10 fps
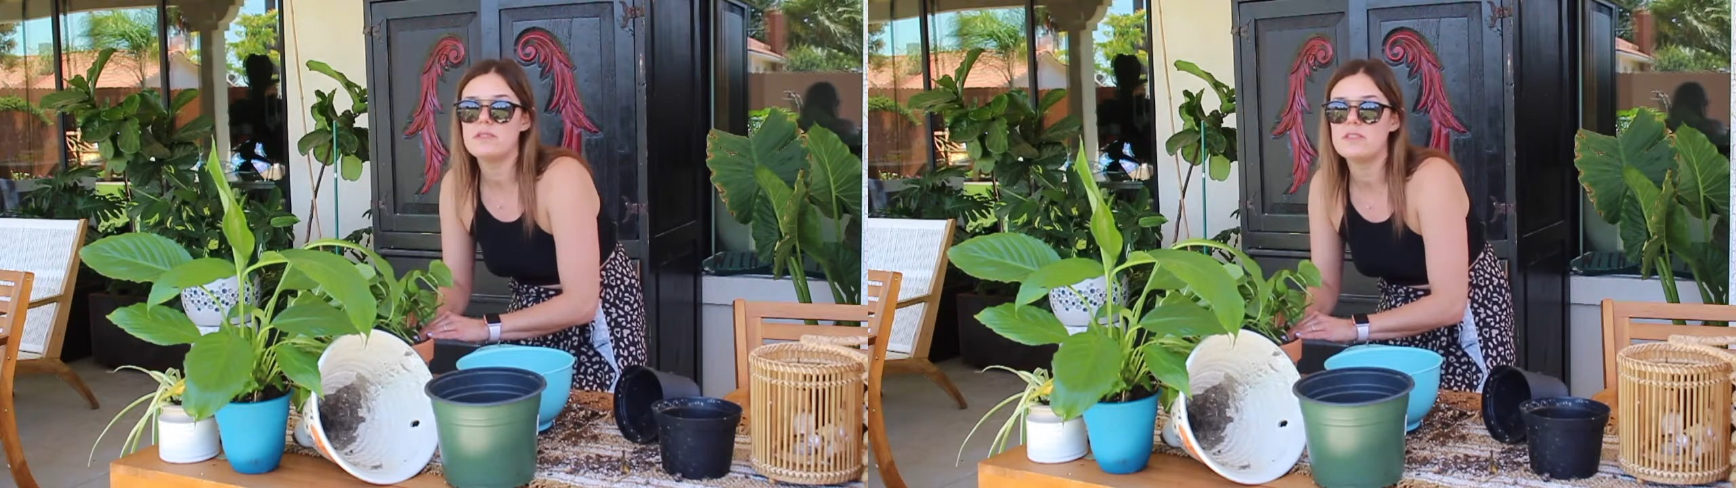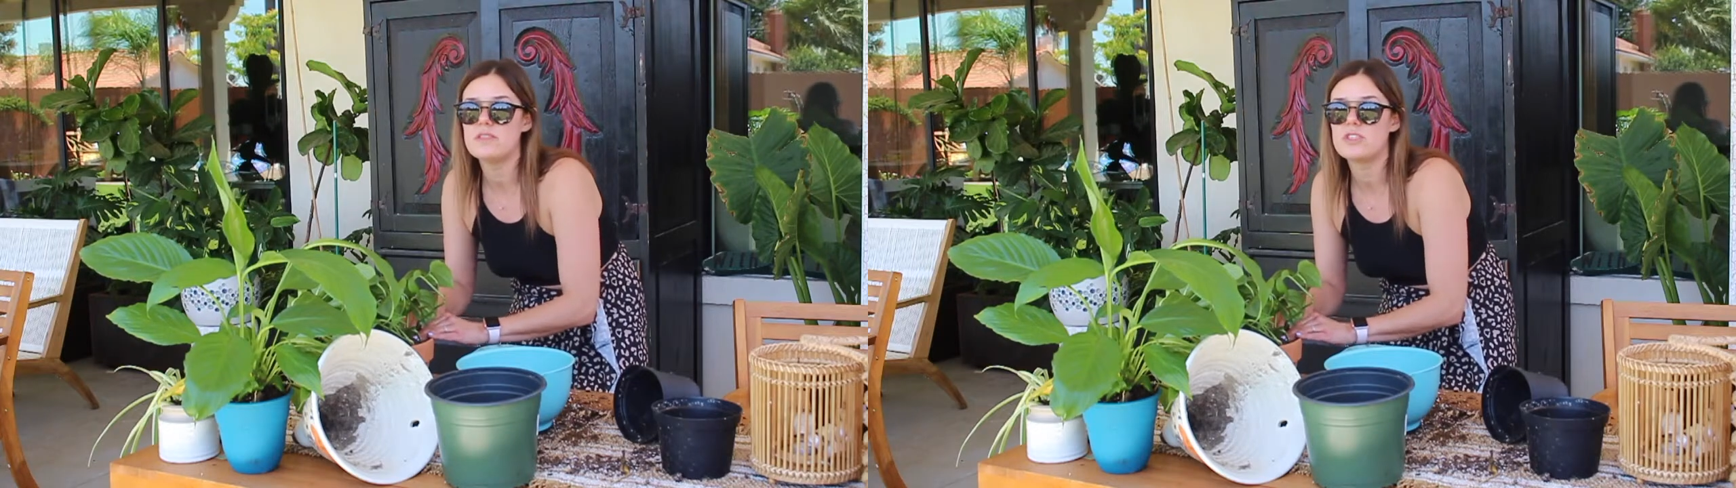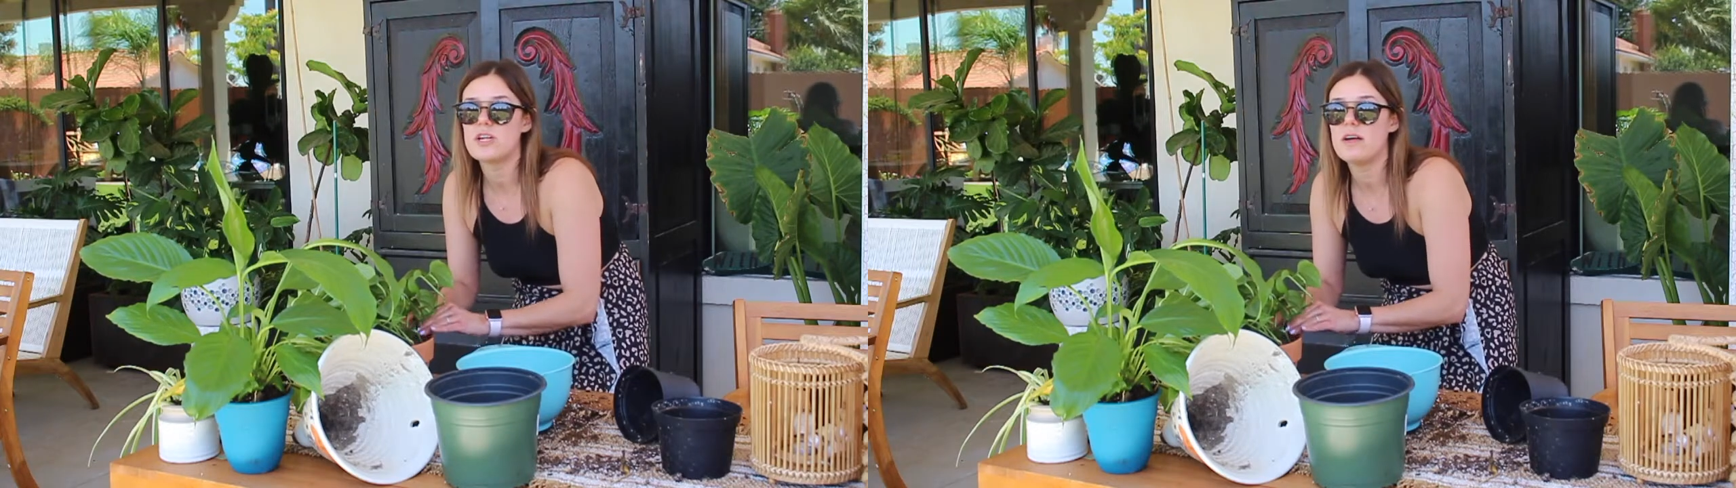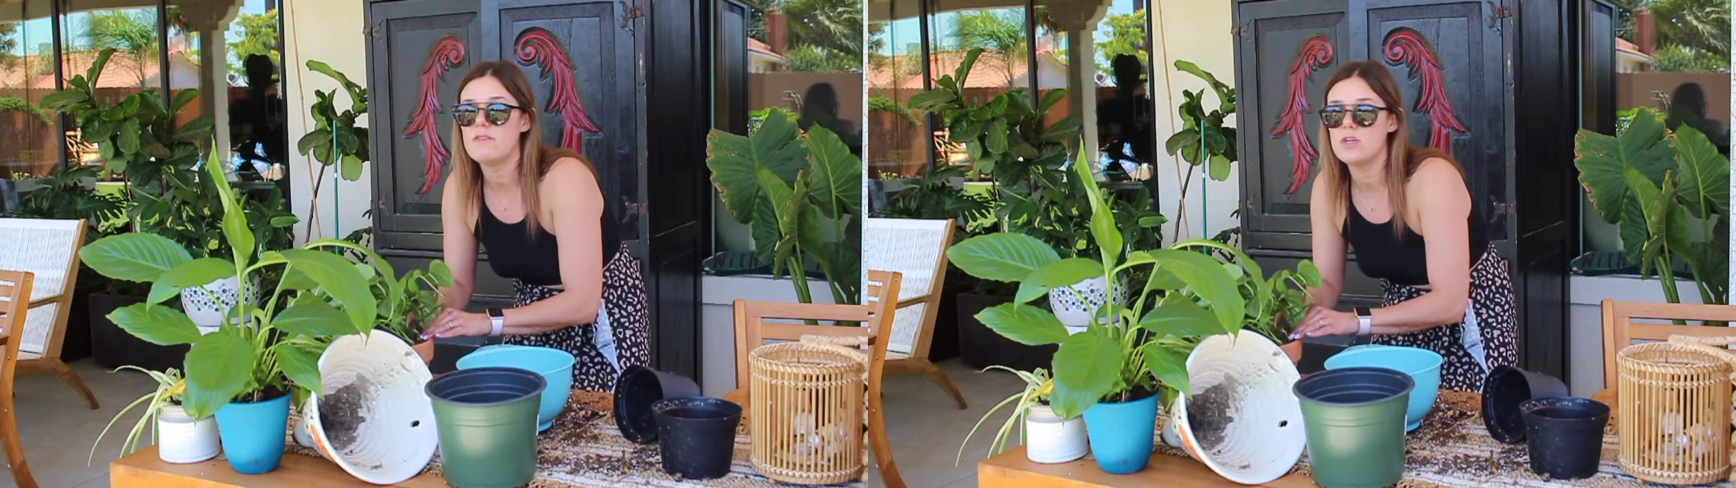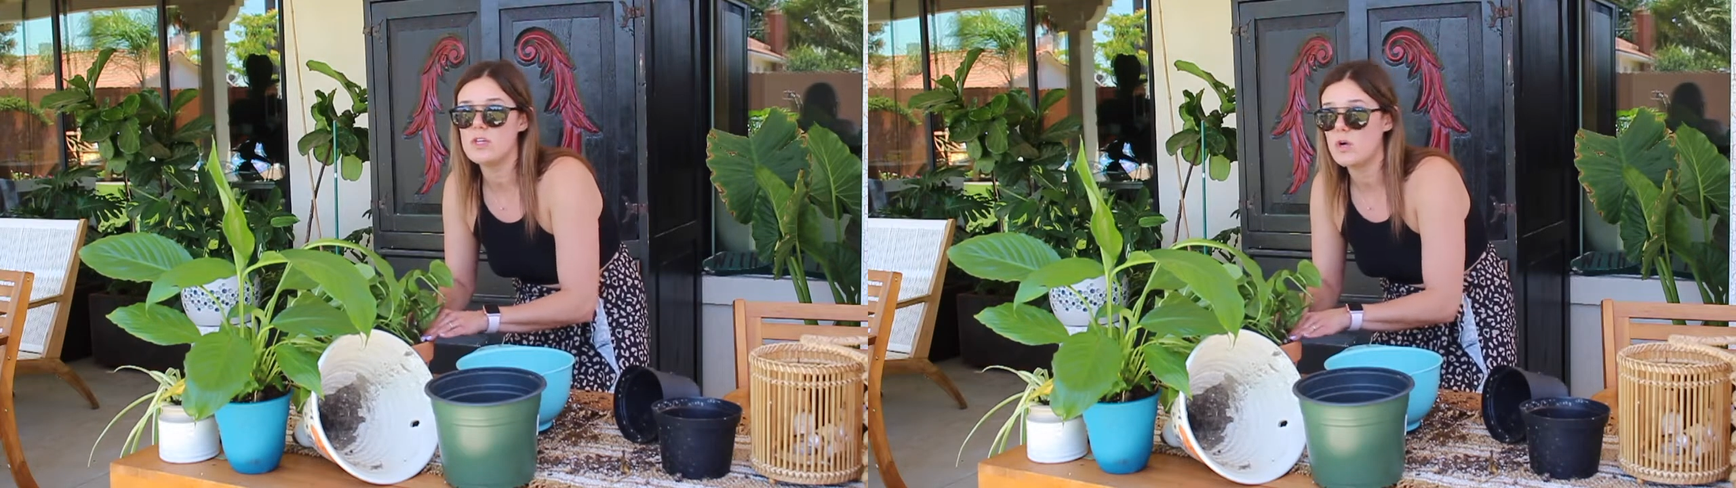and sister have
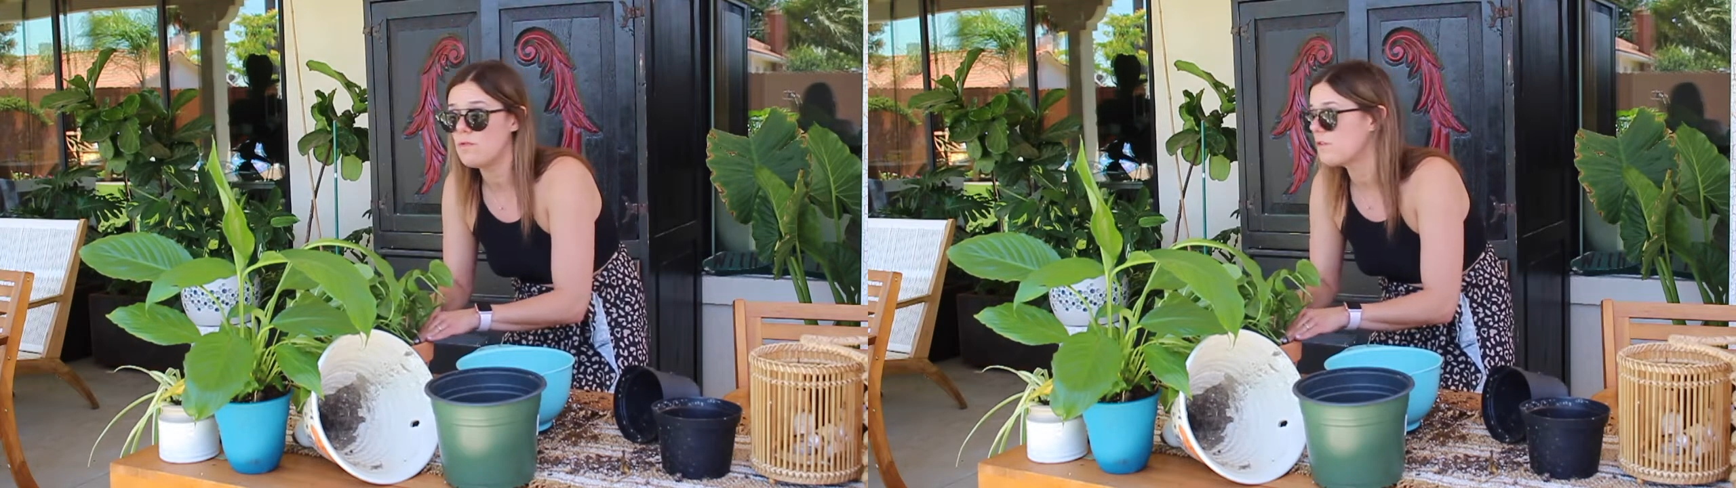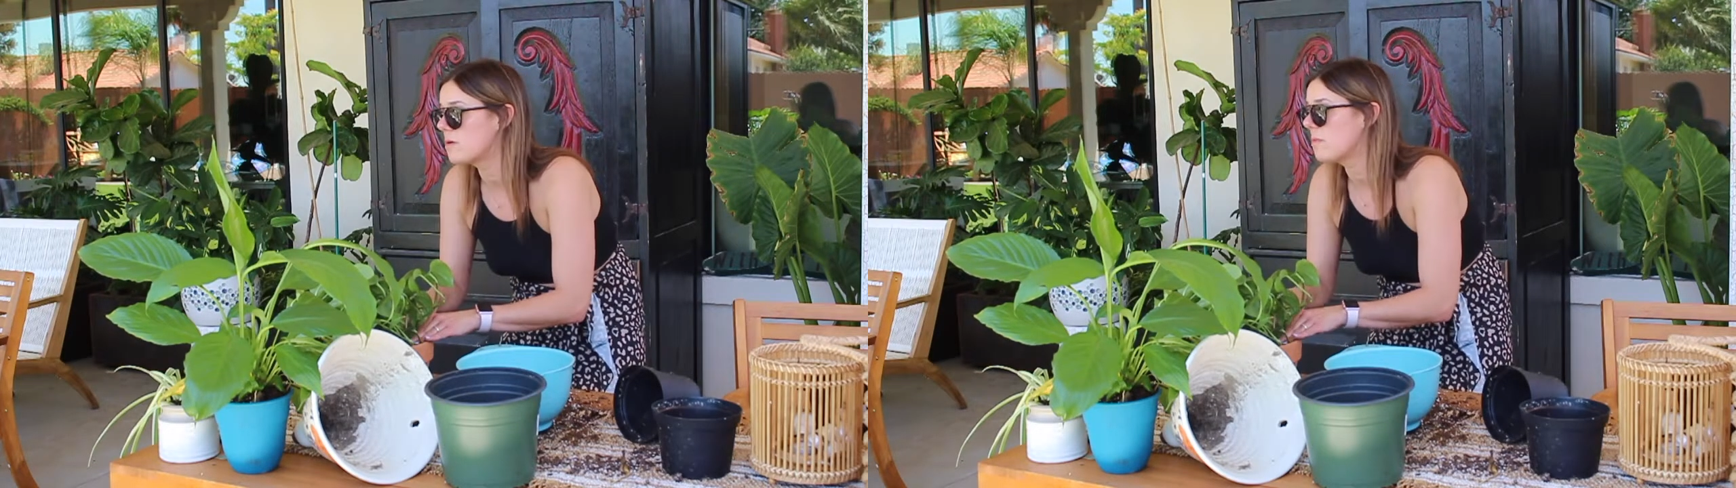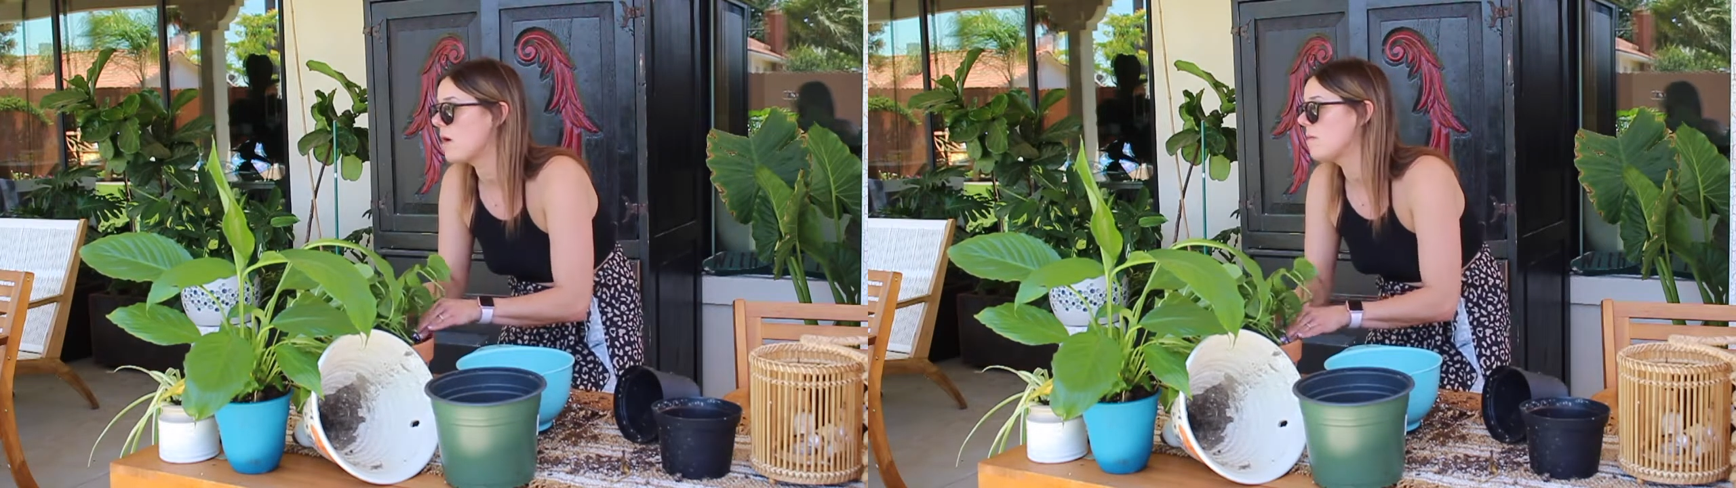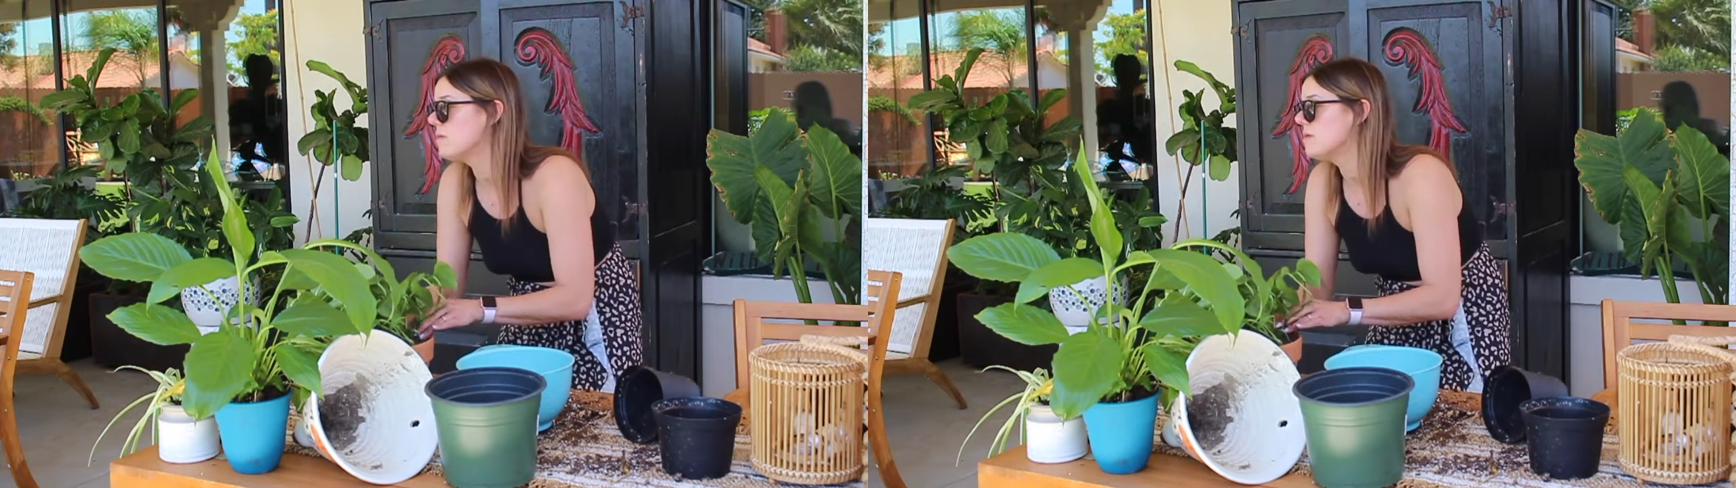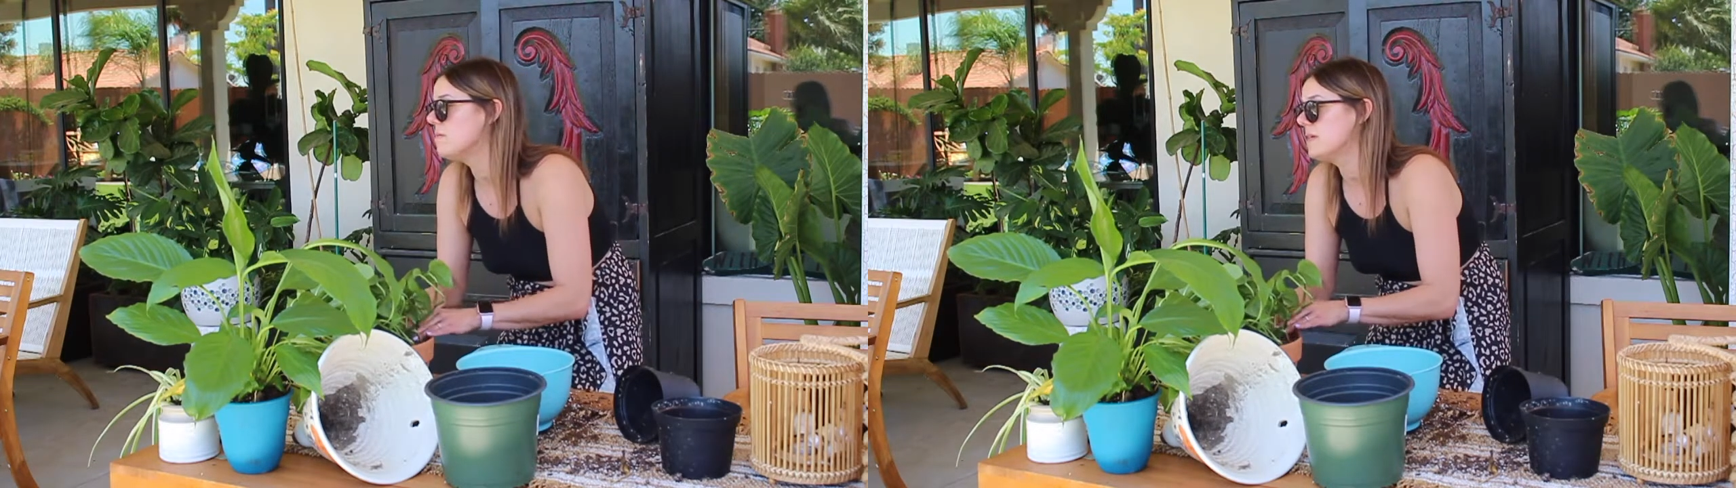a gopher problem